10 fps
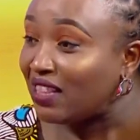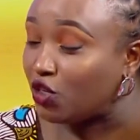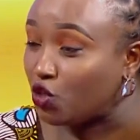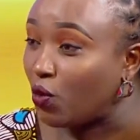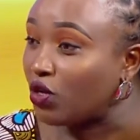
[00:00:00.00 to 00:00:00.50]

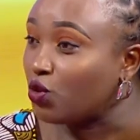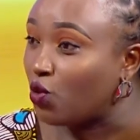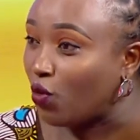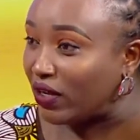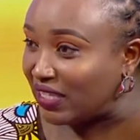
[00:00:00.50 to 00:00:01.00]
that you want to
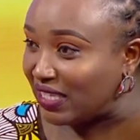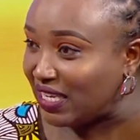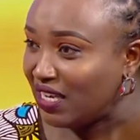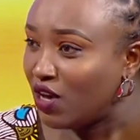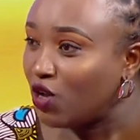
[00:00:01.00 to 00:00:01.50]
go and
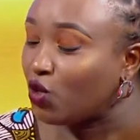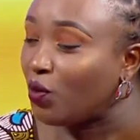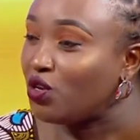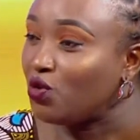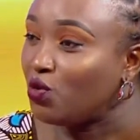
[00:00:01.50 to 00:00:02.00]
see so
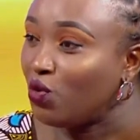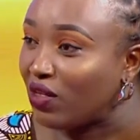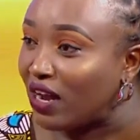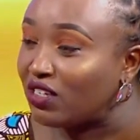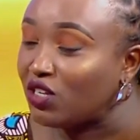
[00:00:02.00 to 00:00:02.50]
when you know
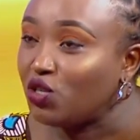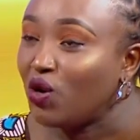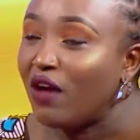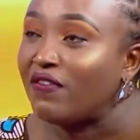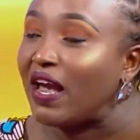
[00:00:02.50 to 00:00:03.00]
that did you
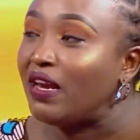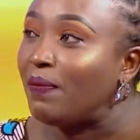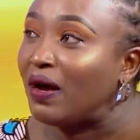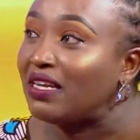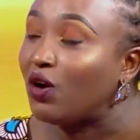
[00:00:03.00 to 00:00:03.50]
have
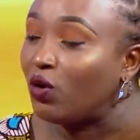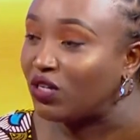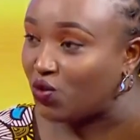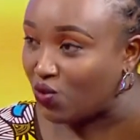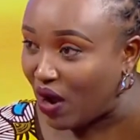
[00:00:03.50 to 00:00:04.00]
anybody
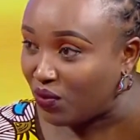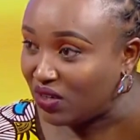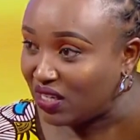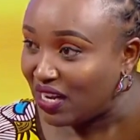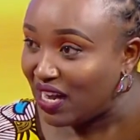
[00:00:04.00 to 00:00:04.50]
on ground